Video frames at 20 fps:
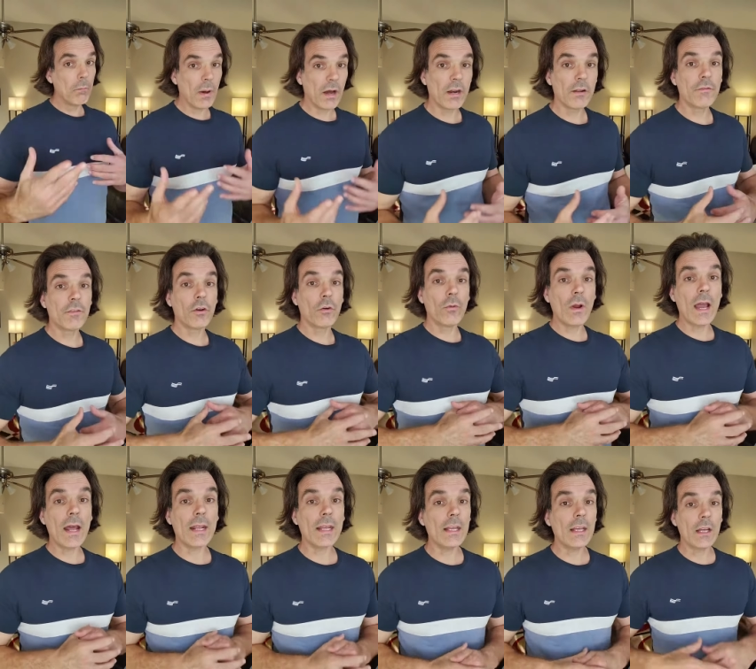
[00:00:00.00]
But if you're
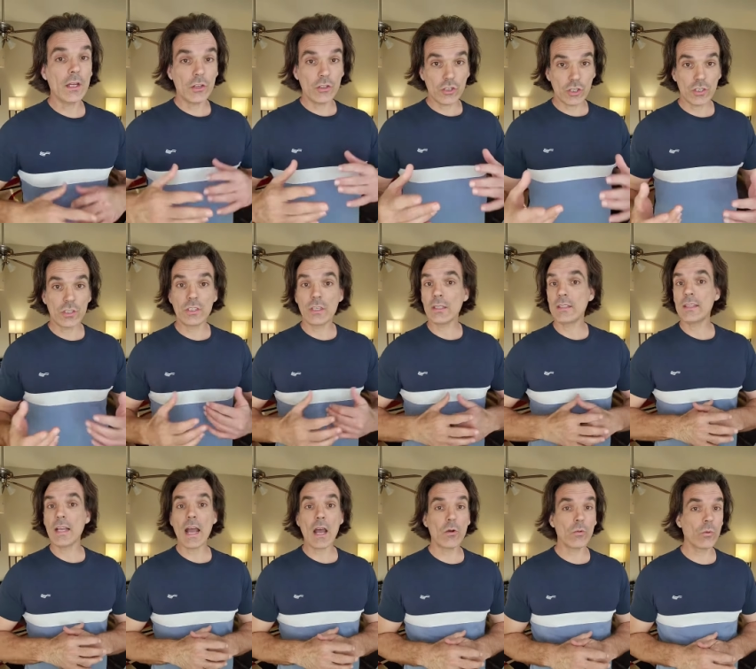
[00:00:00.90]
ready, just
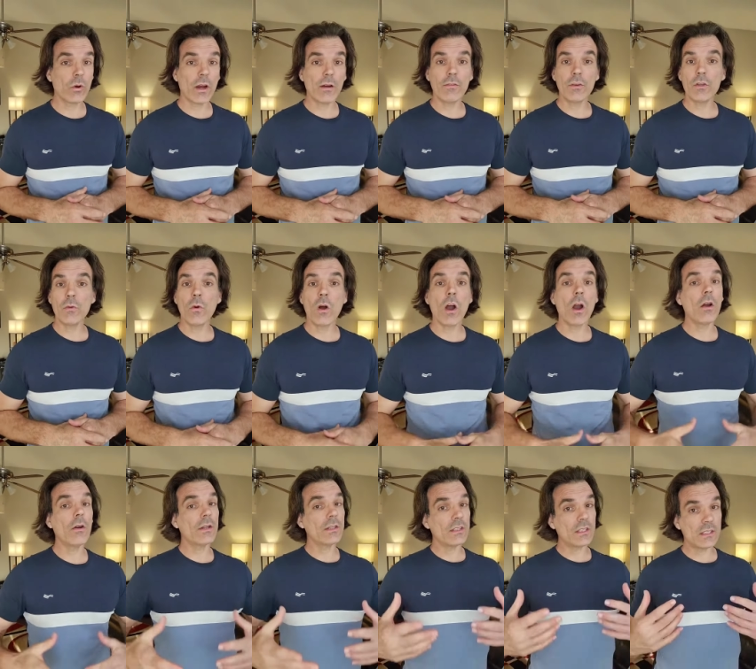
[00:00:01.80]
sit down wherever you
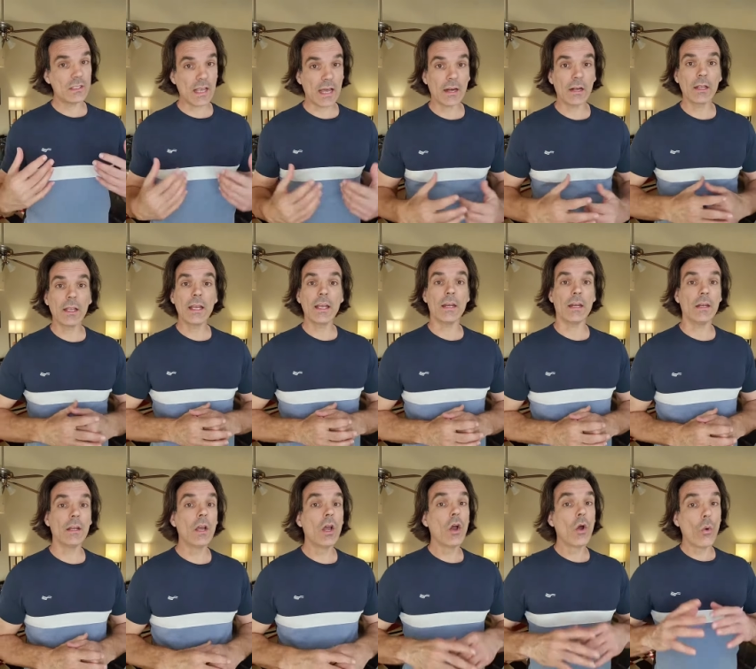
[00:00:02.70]
are and settle
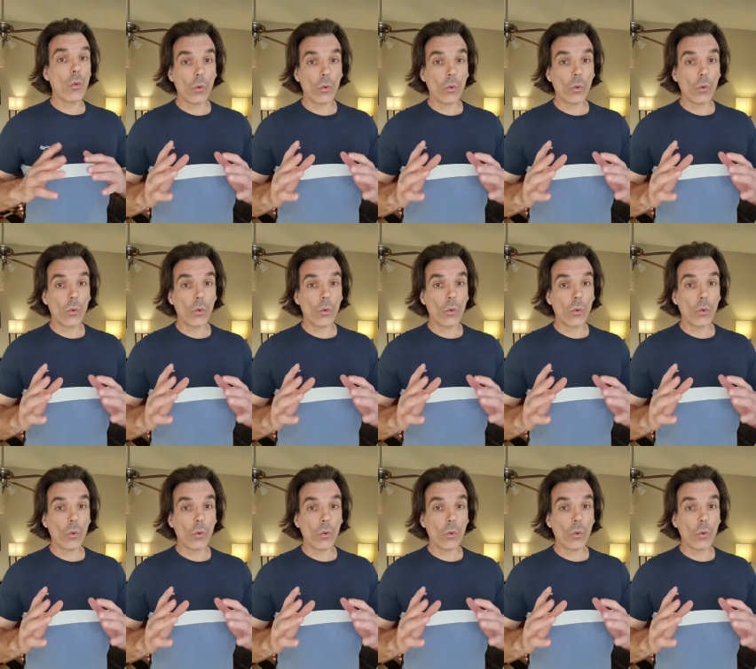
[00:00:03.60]
in.